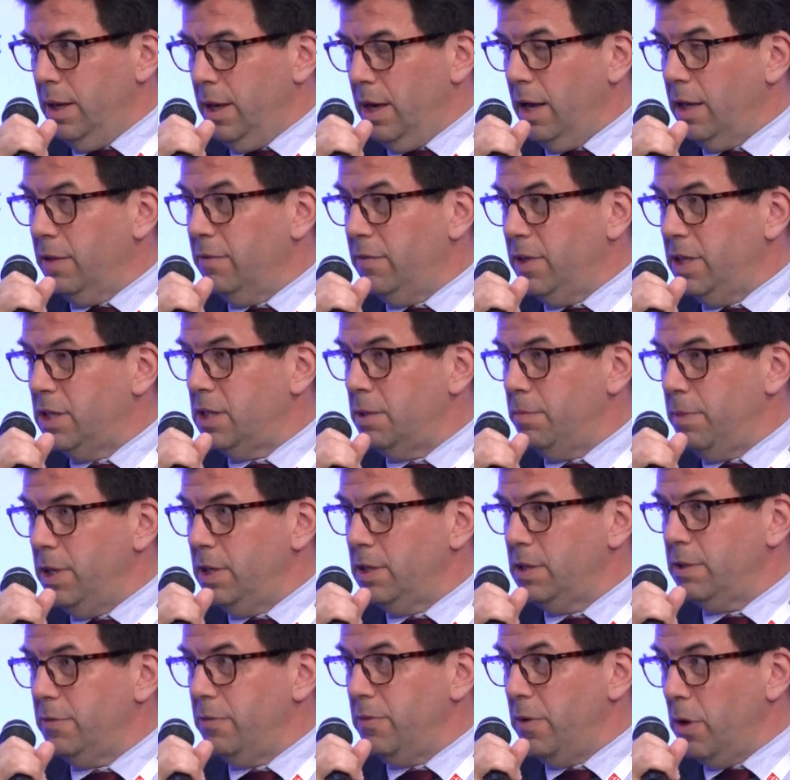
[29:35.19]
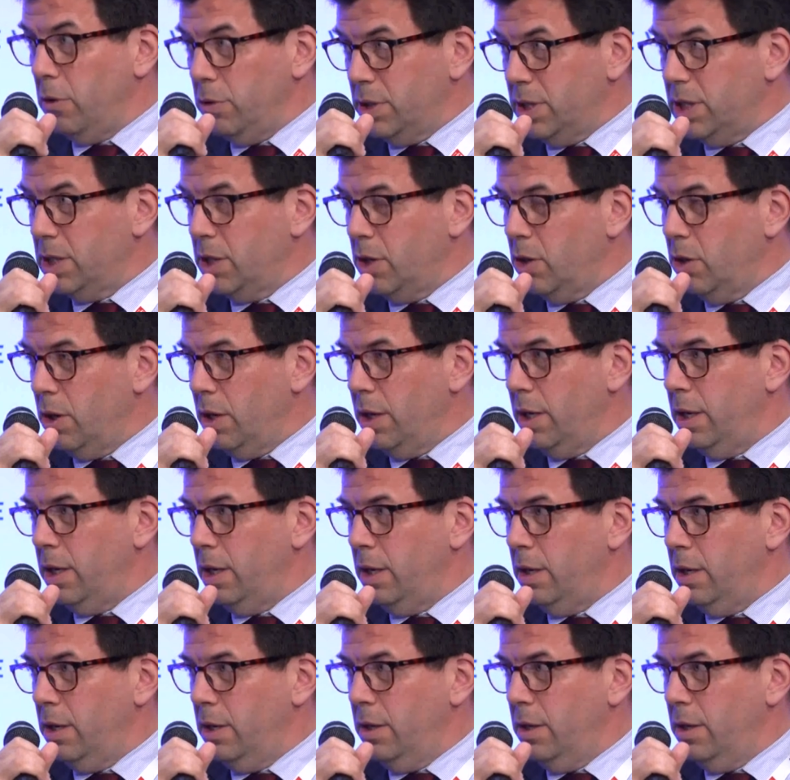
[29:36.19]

And this means theoretically